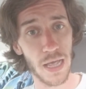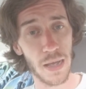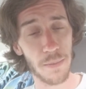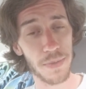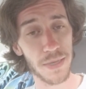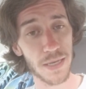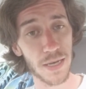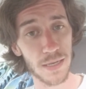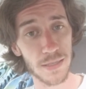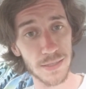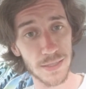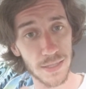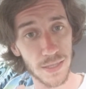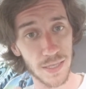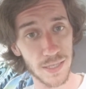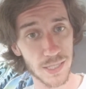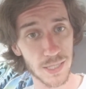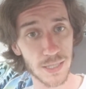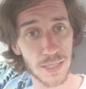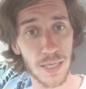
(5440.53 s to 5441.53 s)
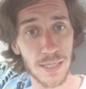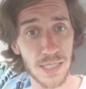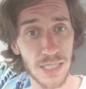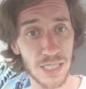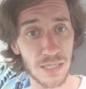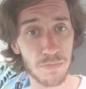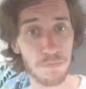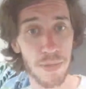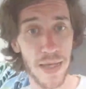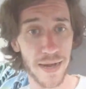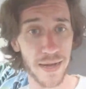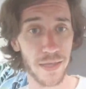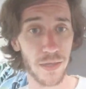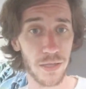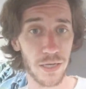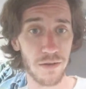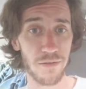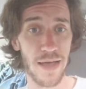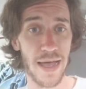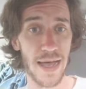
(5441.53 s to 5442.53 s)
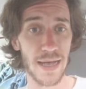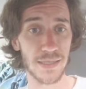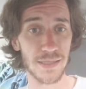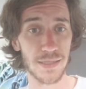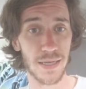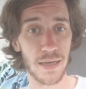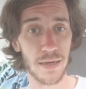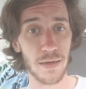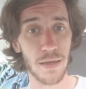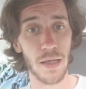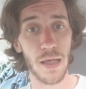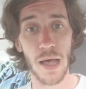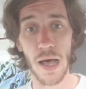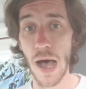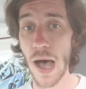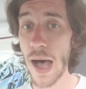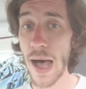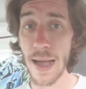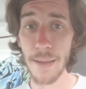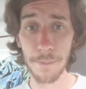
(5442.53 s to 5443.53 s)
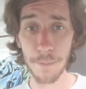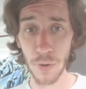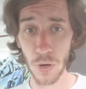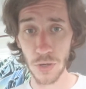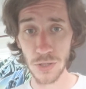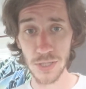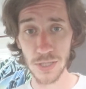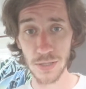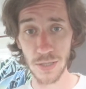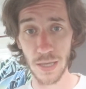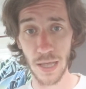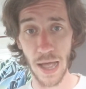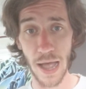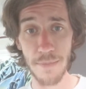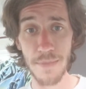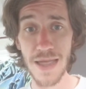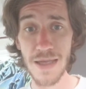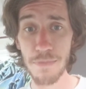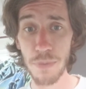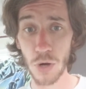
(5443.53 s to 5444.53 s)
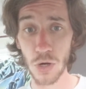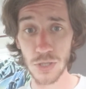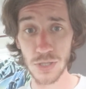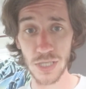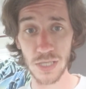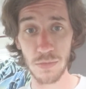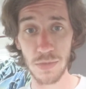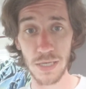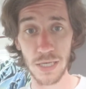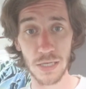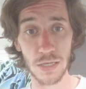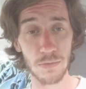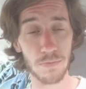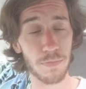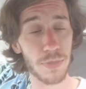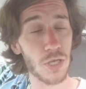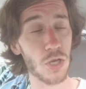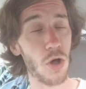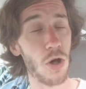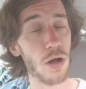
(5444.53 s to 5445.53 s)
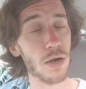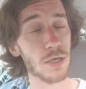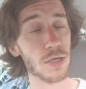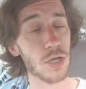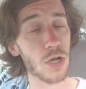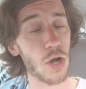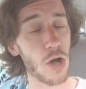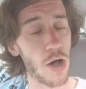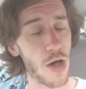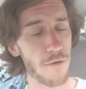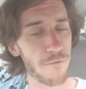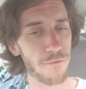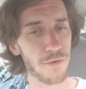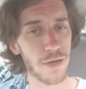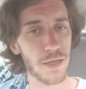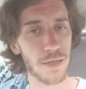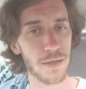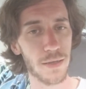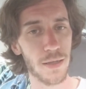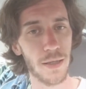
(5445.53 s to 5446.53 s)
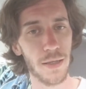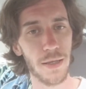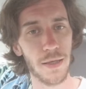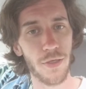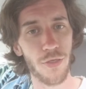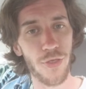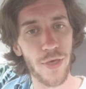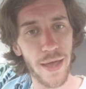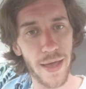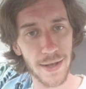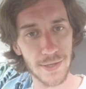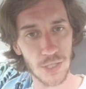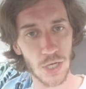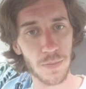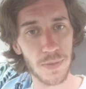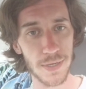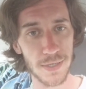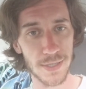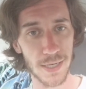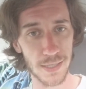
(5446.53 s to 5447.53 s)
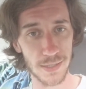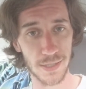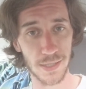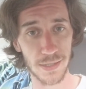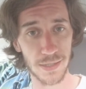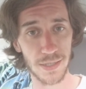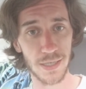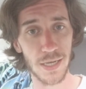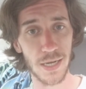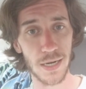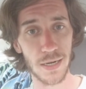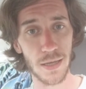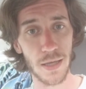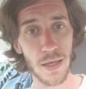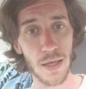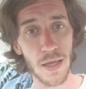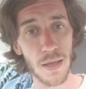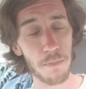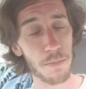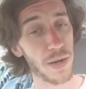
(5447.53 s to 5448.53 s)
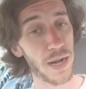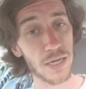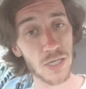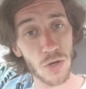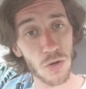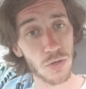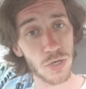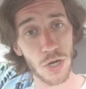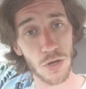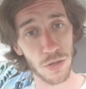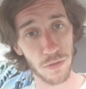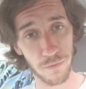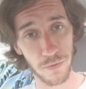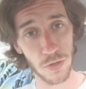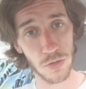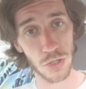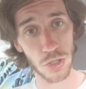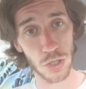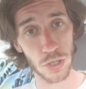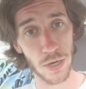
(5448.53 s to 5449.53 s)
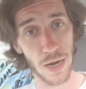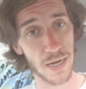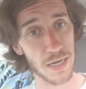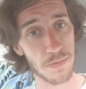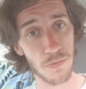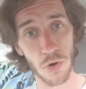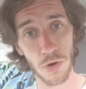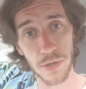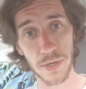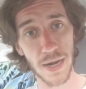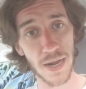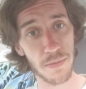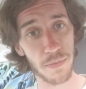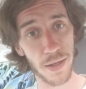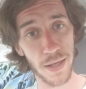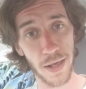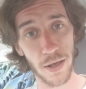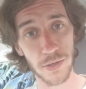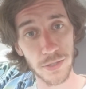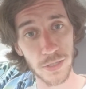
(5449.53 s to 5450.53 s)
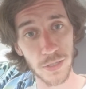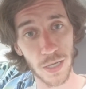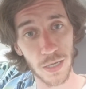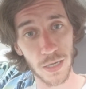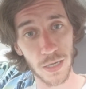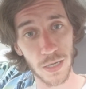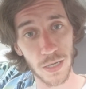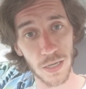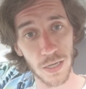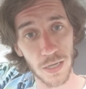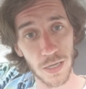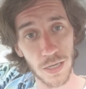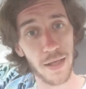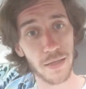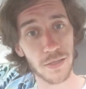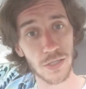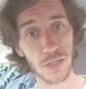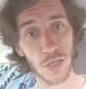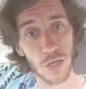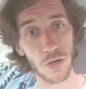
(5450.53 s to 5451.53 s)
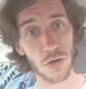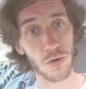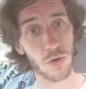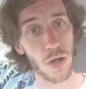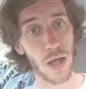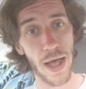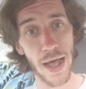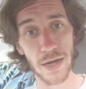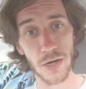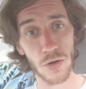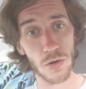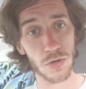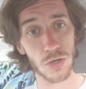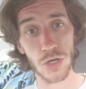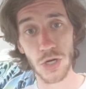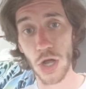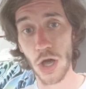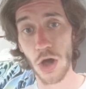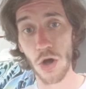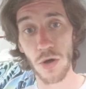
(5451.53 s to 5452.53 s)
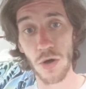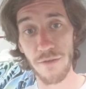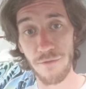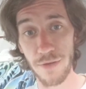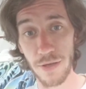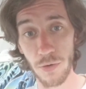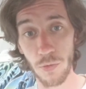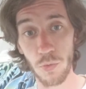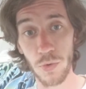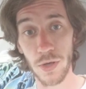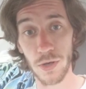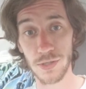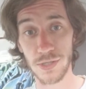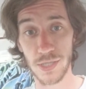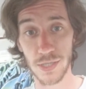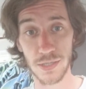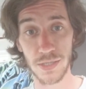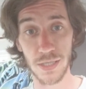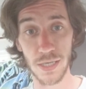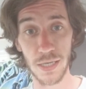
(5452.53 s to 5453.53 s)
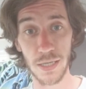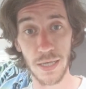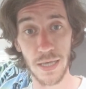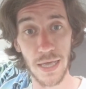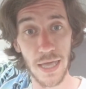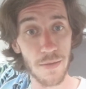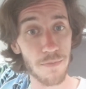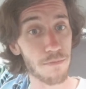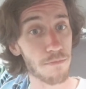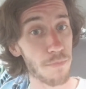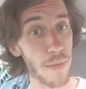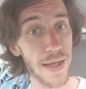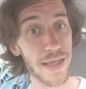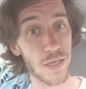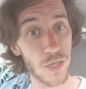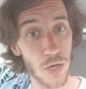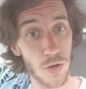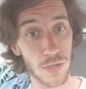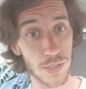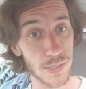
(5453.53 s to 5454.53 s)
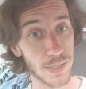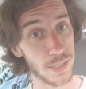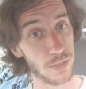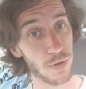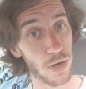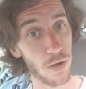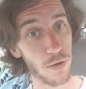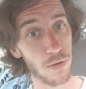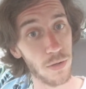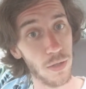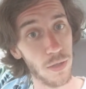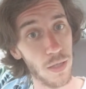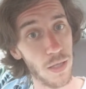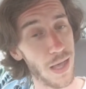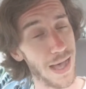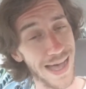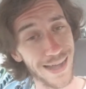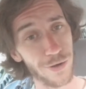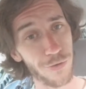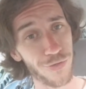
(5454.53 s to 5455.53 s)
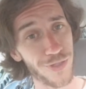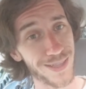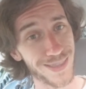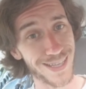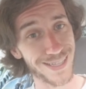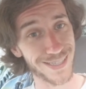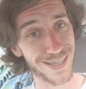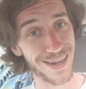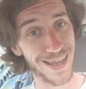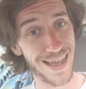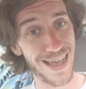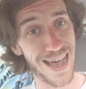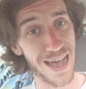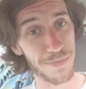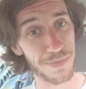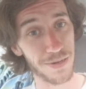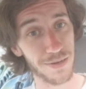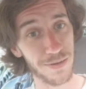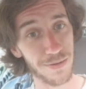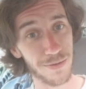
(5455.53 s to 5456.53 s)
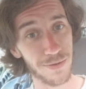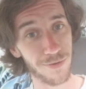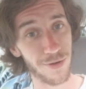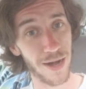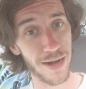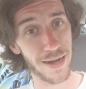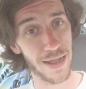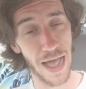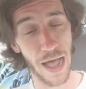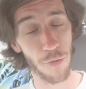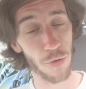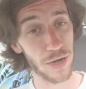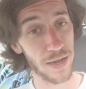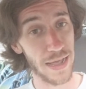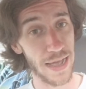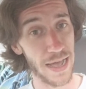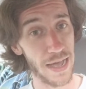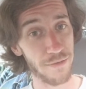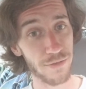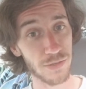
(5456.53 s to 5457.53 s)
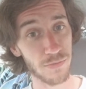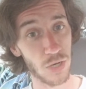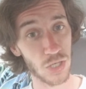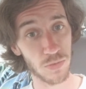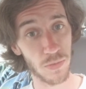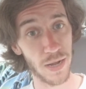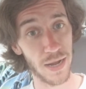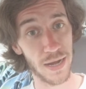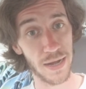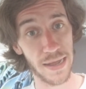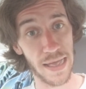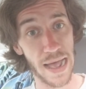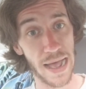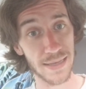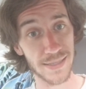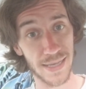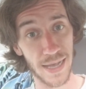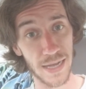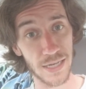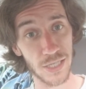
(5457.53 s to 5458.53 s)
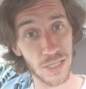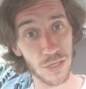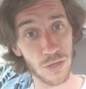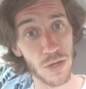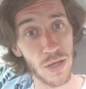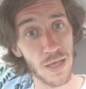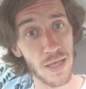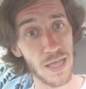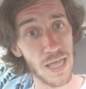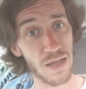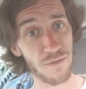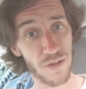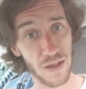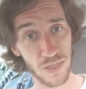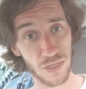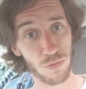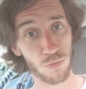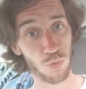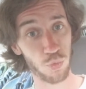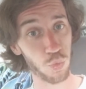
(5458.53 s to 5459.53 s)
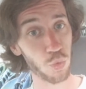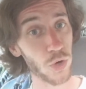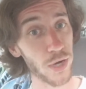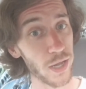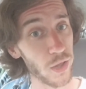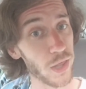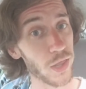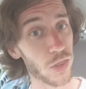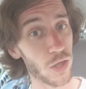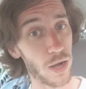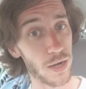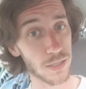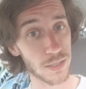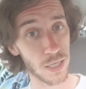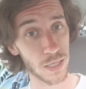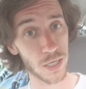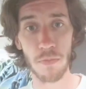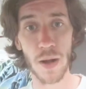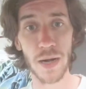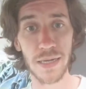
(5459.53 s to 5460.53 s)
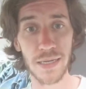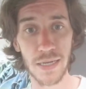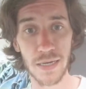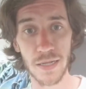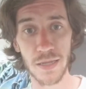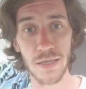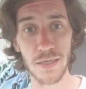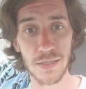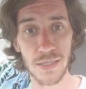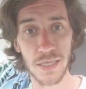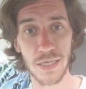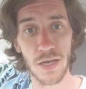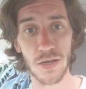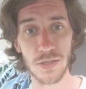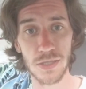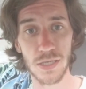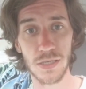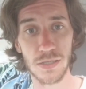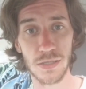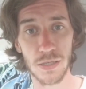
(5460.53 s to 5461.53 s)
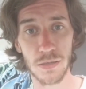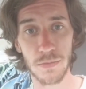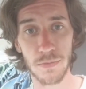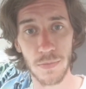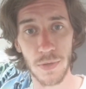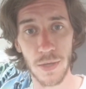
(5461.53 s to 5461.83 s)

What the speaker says: Because this is a speculative asset. I may personally be beyond confident that XRP is going to succeed, but I don't know the future any more than anyone else does. And so I don't know if it will succeed. It might go to zero. I don't think that's going to happen, right? I wouldn't have as much money in it as I do if I really thought I was going to get money into this ecosystem.